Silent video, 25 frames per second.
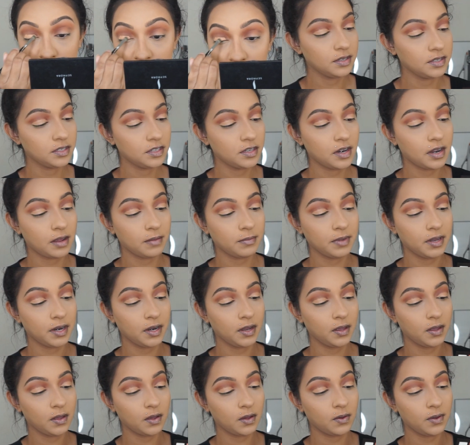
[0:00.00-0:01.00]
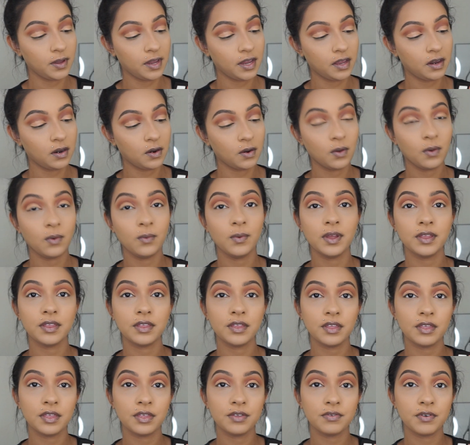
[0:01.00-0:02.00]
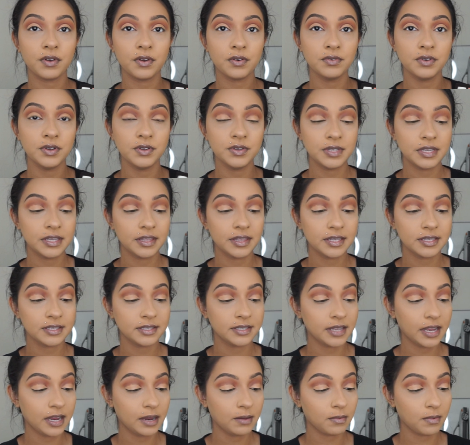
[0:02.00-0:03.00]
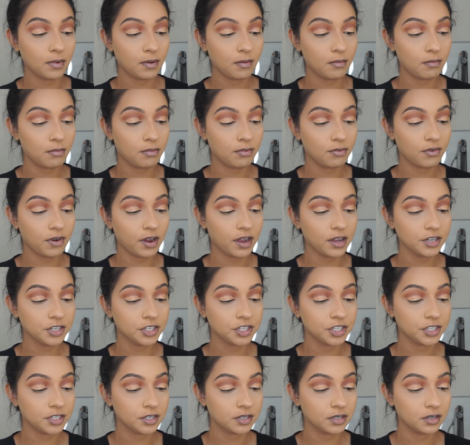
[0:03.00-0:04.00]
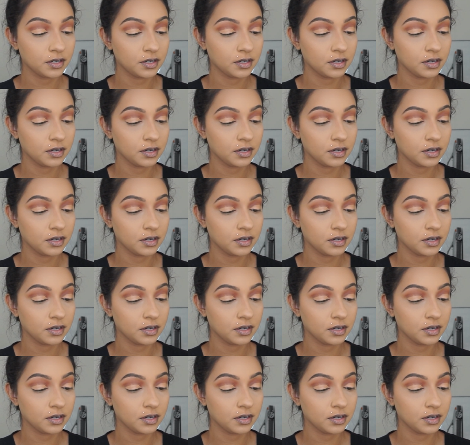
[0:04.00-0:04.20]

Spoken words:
So now I'm going to go in with Throne using the same brush.